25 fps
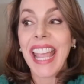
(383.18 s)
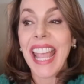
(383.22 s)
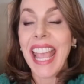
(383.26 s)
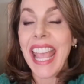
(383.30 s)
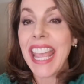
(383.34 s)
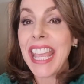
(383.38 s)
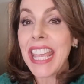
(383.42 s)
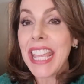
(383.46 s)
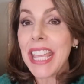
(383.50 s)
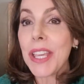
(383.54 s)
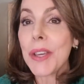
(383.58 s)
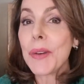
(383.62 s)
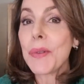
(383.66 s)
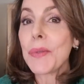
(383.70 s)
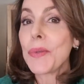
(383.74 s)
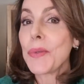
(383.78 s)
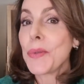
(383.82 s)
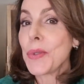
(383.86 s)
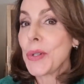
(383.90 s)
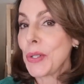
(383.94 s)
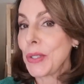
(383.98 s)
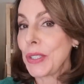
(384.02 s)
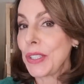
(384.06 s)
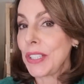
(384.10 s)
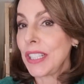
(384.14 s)
he
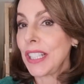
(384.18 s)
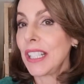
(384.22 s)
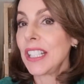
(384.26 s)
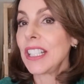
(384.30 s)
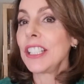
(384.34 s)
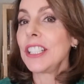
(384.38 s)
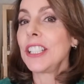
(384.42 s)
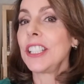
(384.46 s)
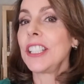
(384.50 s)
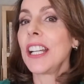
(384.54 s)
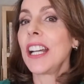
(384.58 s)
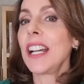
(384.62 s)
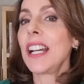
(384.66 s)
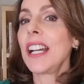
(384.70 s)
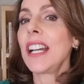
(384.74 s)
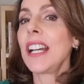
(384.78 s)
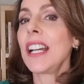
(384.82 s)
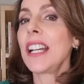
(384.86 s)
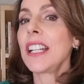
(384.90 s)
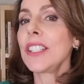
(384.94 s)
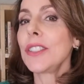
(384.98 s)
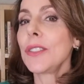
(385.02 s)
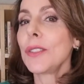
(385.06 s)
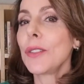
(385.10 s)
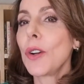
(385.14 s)
would
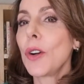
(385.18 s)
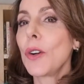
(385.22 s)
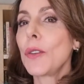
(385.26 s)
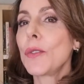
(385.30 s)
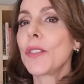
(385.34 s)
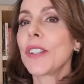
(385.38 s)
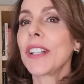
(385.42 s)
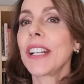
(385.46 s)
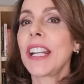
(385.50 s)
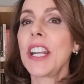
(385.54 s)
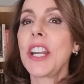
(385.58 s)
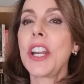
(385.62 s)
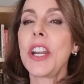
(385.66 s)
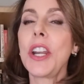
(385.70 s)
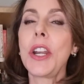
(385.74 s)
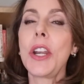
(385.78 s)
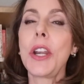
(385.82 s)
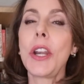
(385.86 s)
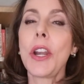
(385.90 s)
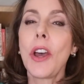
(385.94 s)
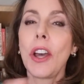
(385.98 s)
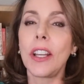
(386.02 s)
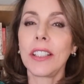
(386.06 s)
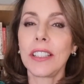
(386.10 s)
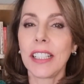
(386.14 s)
just go for
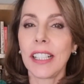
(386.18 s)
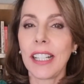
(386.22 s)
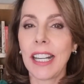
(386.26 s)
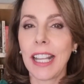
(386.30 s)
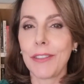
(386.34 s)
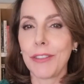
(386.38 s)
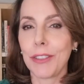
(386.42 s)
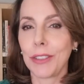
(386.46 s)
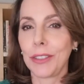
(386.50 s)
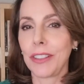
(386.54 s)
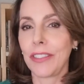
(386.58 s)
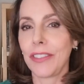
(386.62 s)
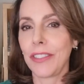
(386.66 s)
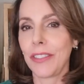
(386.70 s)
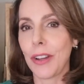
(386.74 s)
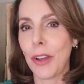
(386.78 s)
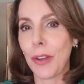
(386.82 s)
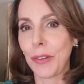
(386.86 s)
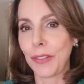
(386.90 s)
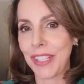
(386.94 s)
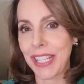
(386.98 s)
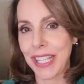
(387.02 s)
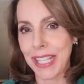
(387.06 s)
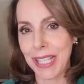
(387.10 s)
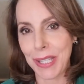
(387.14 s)
another level
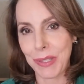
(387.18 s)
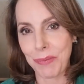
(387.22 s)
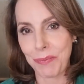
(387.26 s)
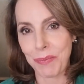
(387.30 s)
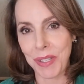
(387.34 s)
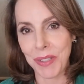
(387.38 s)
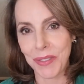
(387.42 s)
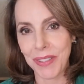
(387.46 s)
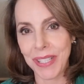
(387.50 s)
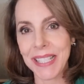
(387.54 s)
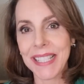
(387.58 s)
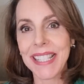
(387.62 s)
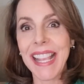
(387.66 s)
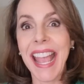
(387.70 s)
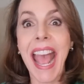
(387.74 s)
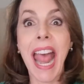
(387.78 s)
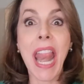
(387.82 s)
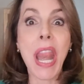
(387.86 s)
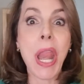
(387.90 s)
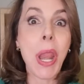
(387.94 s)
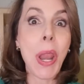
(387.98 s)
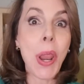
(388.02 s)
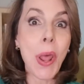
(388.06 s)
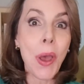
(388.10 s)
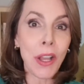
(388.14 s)
of the experience.
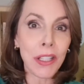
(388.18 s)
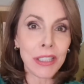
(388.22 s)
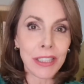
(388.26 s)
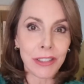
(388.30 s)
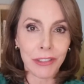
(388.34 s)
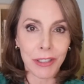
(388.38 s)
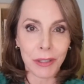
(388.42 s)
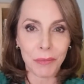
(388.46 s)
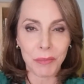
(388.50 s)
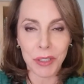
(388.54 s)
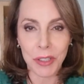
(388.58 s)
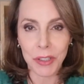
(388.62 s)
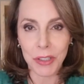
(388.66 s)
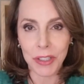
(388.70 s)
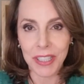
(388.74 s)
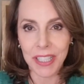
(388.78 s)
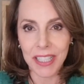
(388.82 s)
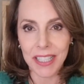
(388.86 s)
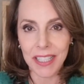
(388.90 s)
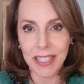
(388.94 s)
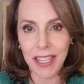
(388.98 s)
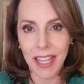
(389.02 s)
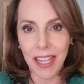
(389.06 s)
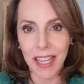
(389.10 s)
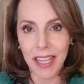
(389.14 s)
Another
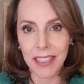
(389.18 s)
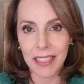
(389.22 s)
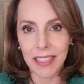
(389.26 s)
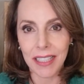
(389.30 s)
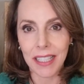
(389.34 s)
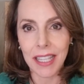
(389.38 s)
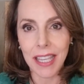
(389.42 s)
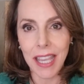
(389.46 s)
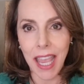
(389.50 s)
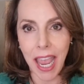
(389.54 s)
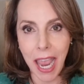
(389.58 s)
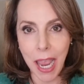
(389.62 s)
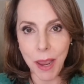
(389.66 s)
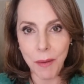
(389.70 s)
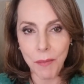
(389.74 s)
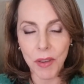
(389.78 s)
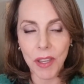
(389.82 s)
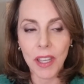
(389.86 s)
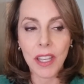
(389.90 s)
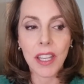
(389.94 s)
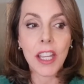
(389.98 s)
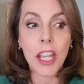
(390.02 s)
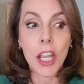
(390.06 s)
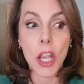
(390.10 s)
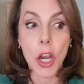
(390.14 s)
vibrational state
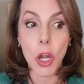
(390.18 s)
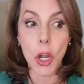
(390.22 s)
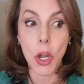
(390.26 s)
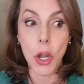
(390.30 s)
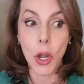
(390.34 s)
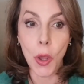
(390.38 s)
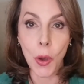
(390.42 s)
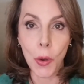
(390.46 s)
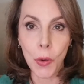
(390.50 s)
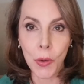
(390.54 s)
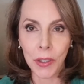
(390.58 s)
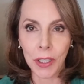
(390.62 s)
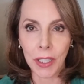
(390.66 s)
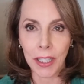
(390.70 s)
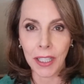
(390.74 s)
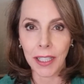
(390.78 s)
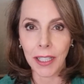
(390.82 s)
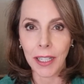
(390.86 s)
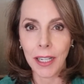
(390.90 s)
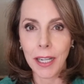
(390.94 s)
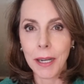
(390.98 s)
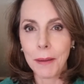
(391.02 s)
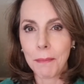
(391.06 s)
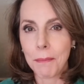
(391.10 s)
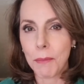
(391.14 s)
came,
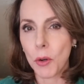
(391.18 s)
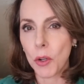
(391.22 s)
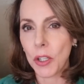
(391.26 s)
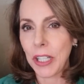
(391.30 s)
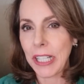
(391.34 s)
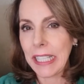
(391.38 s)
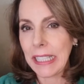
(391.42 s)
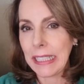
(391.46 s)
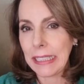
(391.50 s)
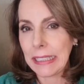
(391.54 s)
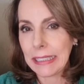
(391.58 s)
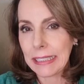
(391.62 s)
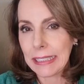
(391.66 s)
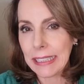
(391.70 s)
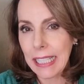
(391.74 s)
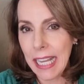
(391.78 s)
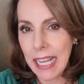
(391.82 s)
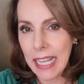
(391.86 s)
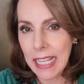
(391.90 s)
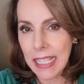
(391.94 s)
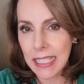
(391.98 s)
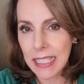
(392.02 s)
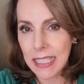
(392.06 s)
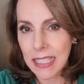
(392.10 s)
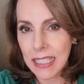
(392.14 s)
longer, more
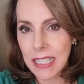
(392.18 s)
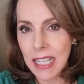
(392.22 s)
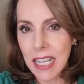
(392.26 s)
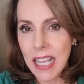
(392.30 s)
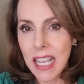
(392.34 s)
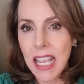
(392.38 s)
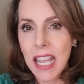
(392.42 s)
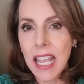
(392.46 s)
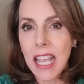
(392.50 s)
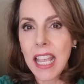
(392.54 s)
intense,